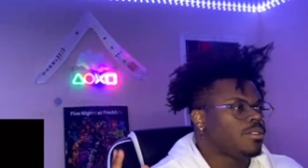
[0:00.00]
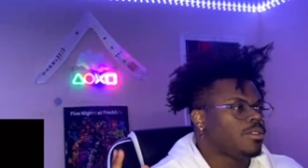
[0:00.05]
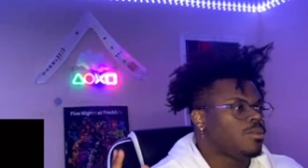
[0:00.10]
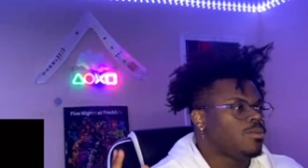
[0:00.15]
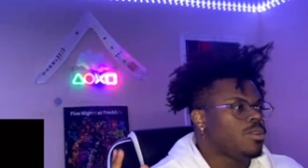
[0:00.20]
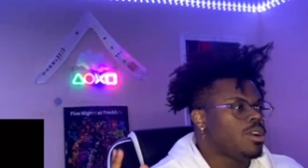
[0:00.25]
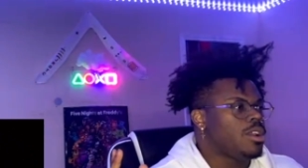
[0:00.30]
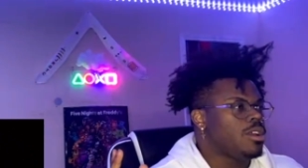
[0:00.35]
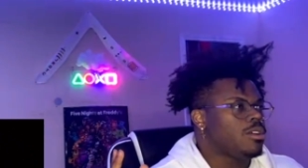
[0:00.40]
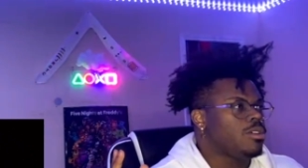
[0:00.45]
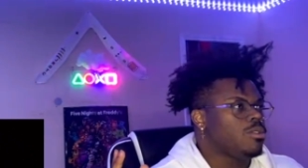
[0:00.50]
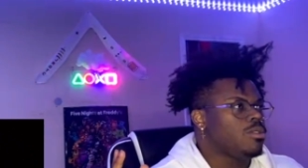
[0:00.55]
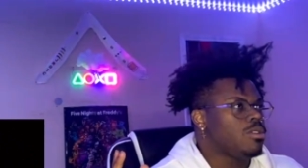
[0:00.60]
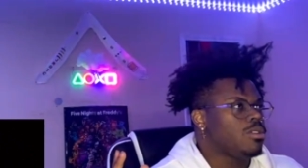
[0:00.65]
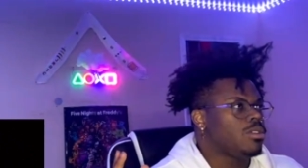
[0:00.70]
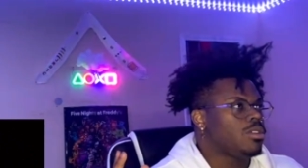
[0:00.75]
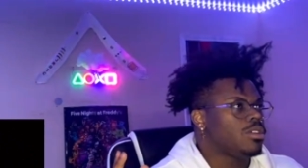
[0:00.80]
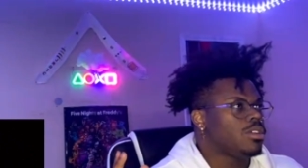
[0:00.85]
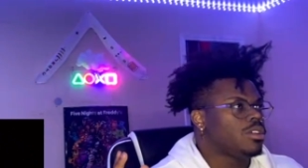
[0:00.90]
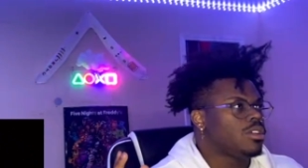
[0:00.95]
What?
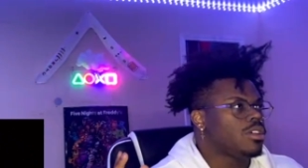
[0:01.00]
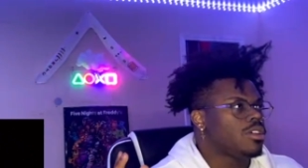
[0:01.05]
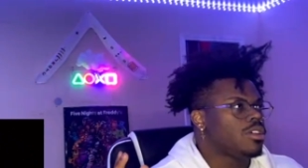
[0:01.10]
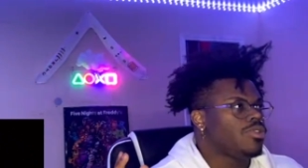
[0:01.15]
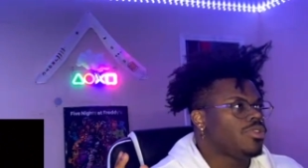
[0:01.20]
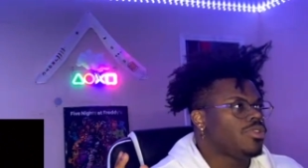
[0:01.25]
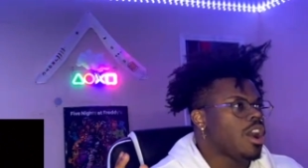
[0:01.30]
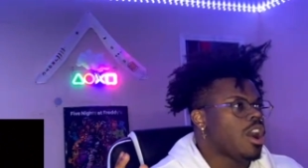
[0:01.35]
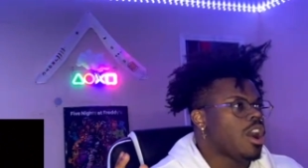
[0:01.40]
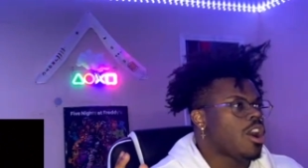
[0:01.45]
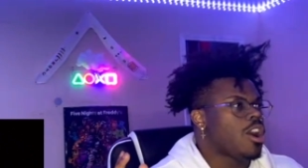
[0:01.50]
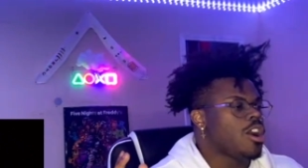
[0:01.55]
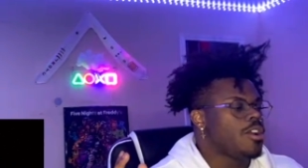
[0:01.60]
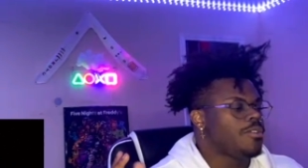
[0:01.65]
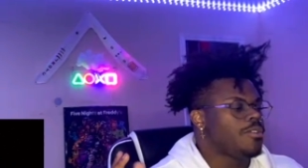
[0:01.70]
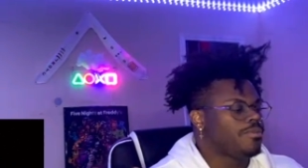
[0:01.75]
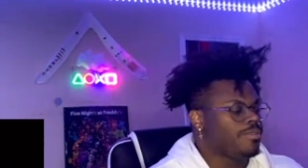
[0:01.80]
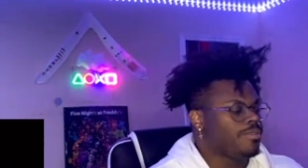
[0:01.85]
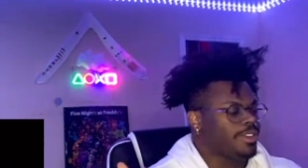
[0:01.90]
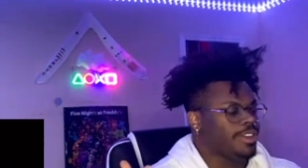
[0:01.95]
The Earth?
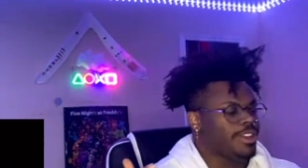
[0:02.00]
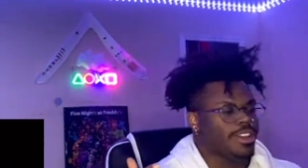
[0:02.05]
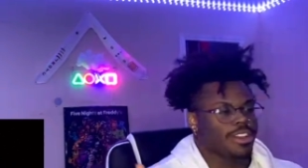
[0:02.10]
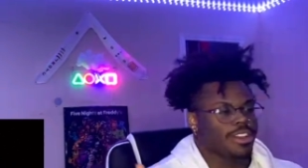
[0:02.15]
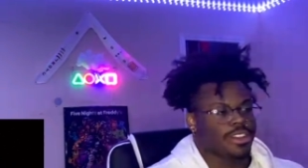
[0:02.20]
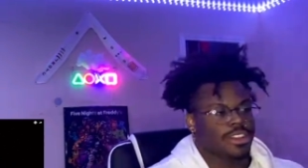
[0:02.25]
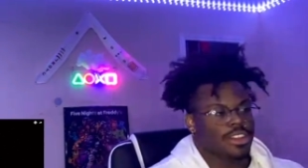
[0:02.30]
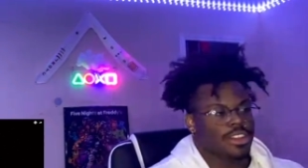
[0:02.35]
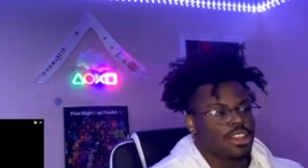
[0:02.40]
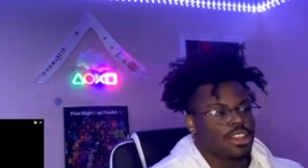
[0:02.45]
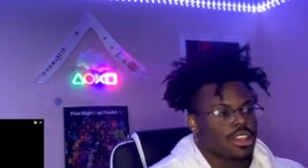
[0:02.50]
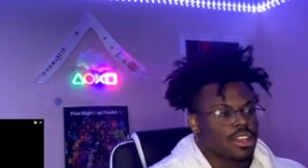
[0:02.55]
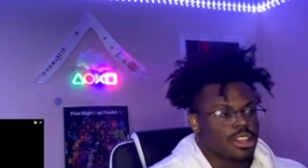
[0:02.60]
Yeah.